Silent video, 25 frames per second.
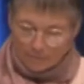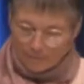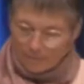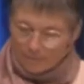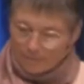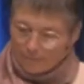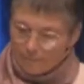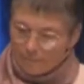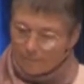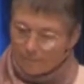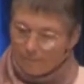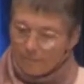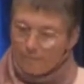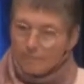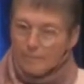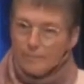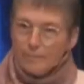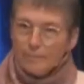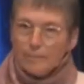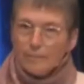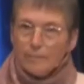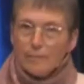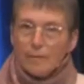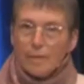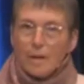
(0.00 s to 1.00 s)

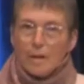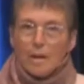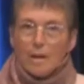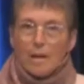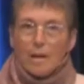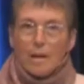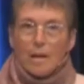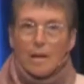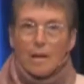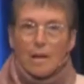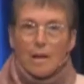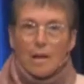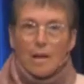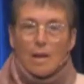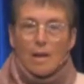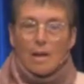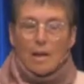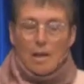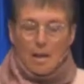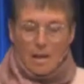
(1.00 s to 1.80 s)
Nobody speaks.